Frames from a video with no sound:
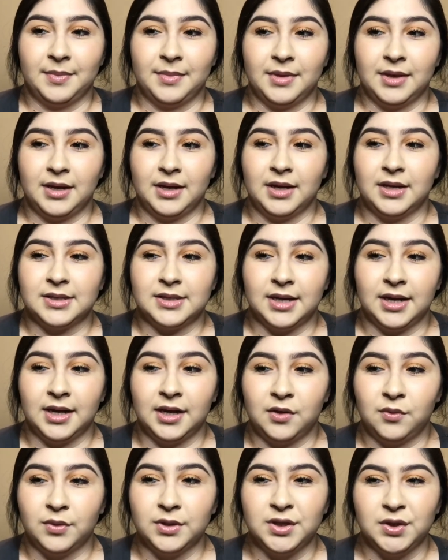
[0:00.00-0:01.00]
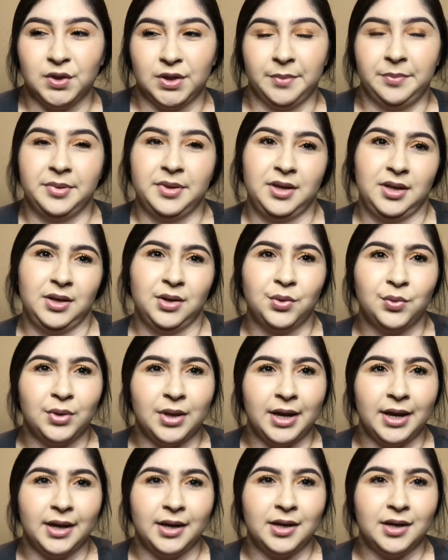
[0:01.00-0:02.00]
he's like, what's up with you?
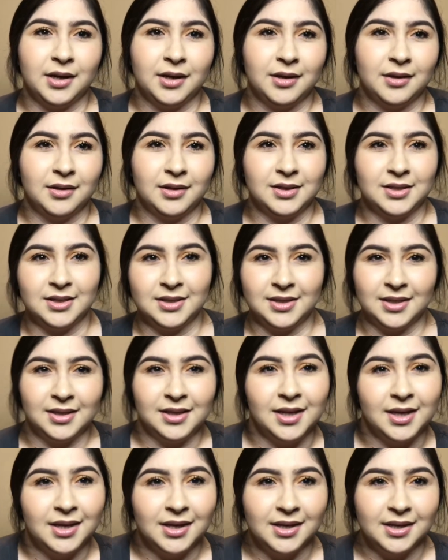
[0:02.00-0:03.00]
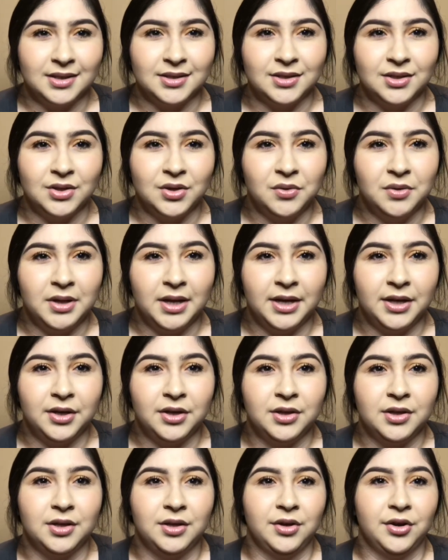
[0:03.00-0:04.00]
Like, this isn't this, you know, like,
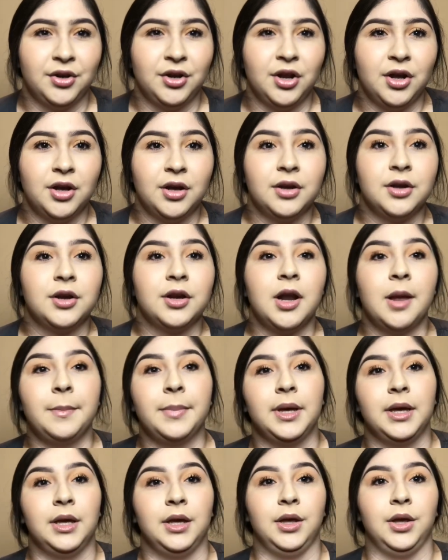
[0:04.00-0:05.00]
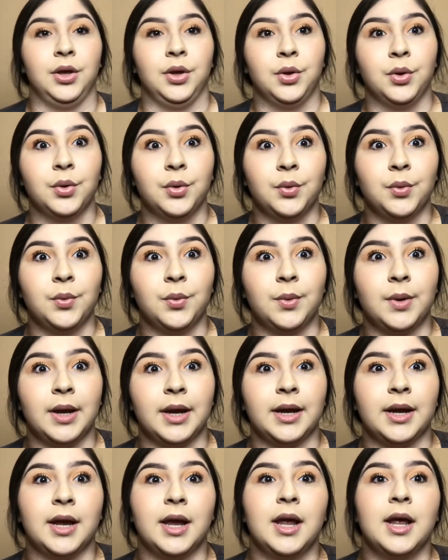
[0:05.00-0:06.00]
you're not being you,
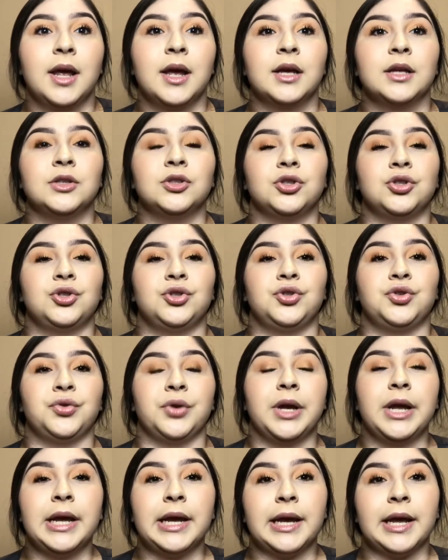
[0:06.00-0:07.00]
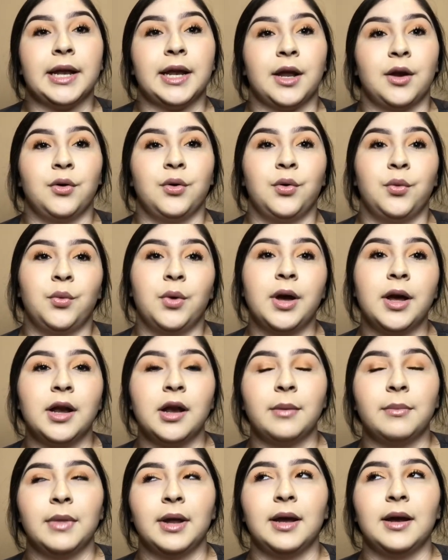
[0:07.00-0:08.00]
like, just drink, and I don't know what. And
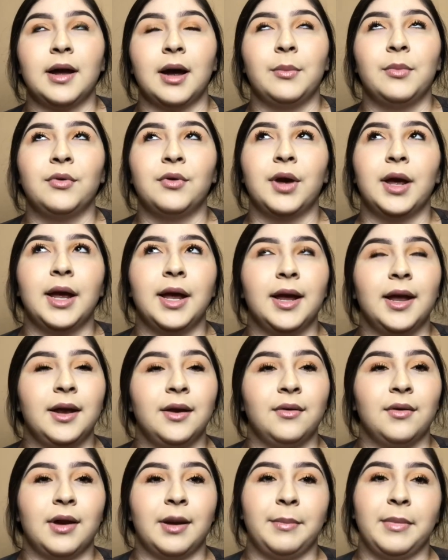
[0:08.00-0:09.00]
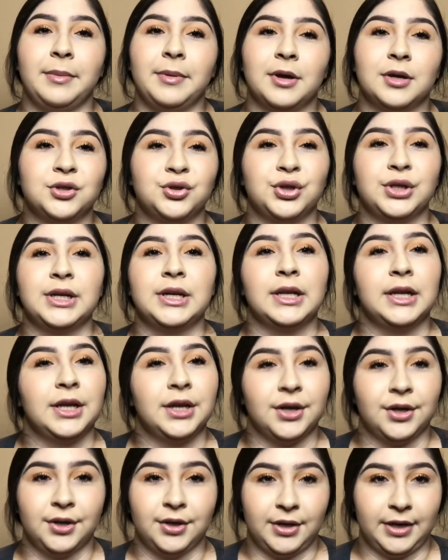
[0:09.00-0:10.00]
I'm like, I'm okay, dude, maybe I'll drink
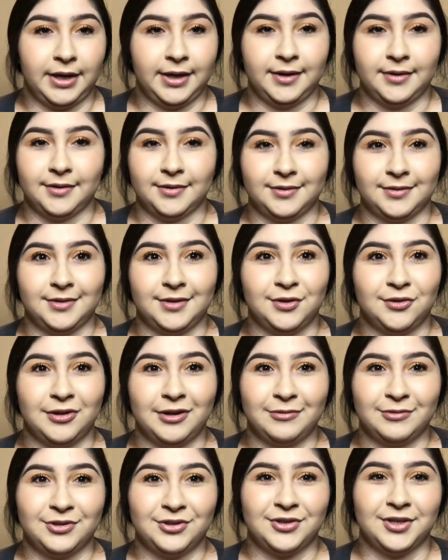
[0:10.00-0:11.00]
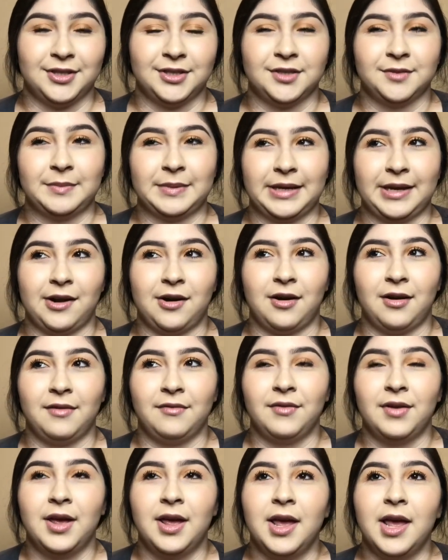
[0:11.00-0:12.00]
later, like, or, you know, I was trying to play it off.
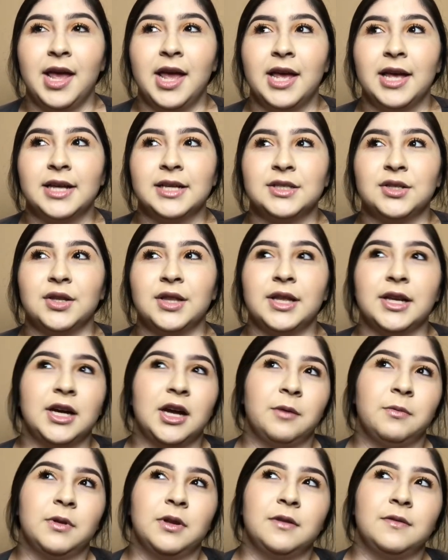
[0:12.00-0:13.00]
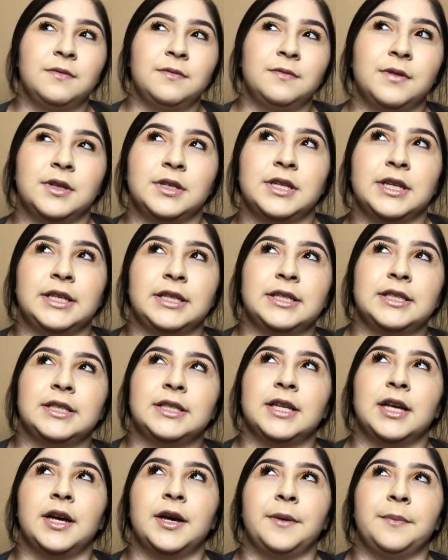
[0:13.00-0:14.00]
So then a couple of days
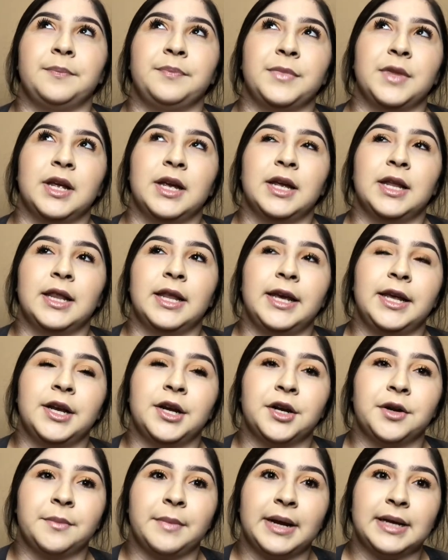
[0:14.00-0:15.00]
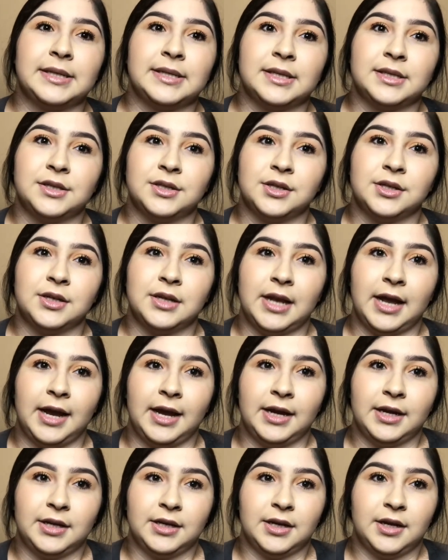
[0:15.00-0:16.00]
later, my sister, like,
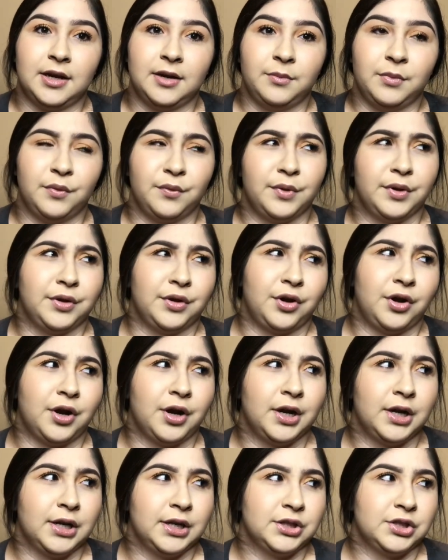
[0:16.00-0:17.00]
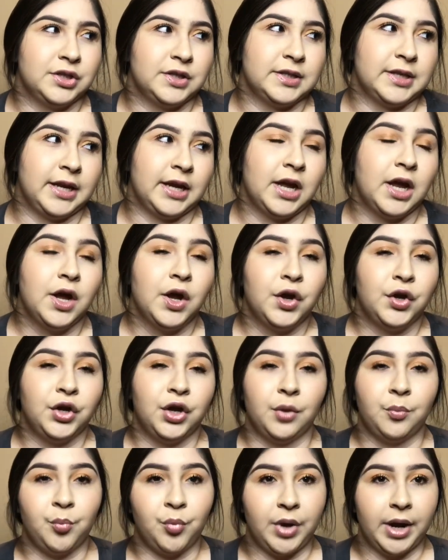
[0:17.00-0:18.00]
we were in the car, and then she's like,
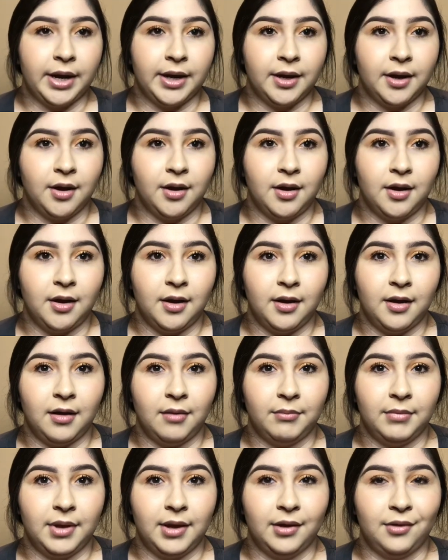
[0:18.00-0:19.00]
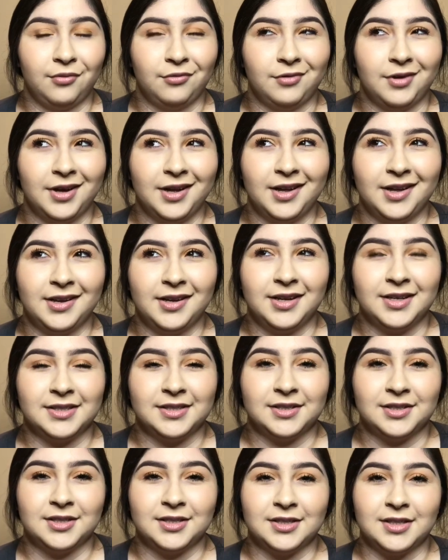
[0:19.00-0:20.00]
you're pregnant, huh? And I'm like, what? And
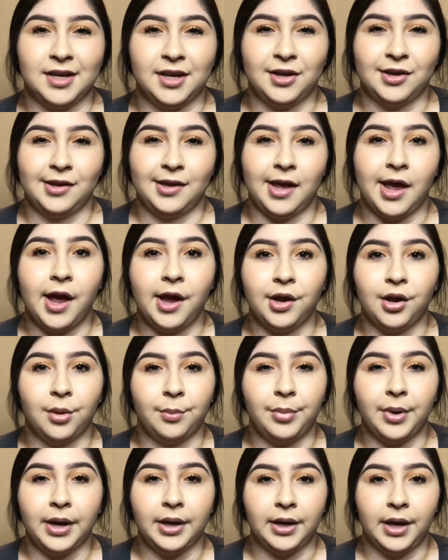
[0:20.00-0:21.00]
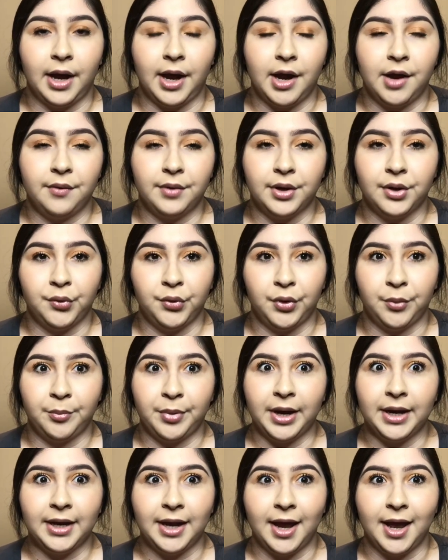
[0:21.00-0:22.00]
she's like, yeah, you're pregnant. I already know you're
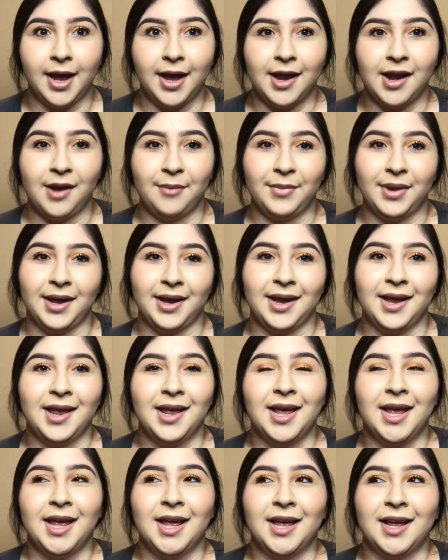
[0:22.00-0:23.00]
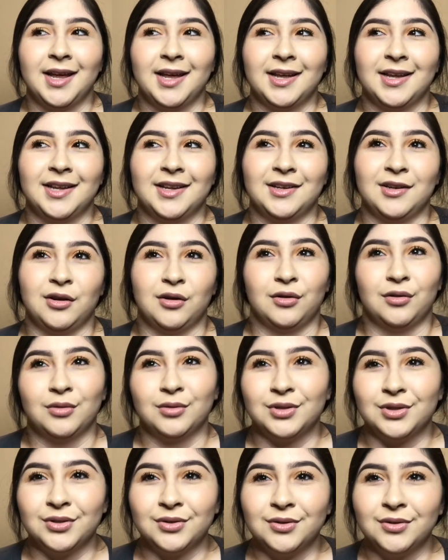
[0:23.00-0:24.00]
pregnant. And I'm like, no,
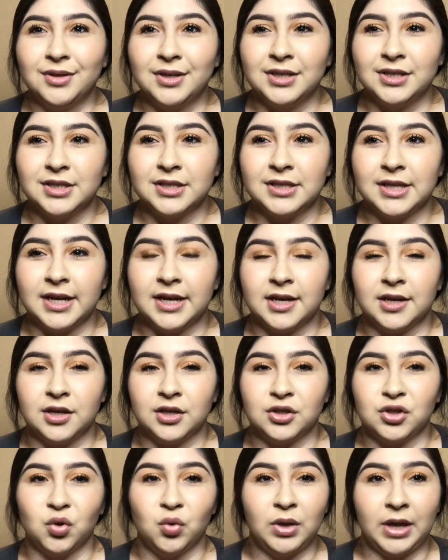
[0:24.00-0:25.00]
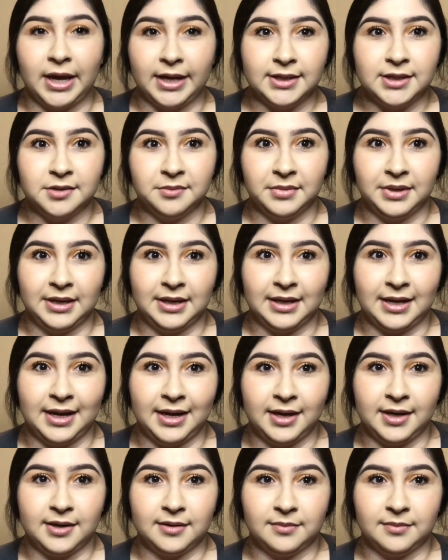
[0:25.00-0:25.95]
dude. She's like, don't lie to me. Like,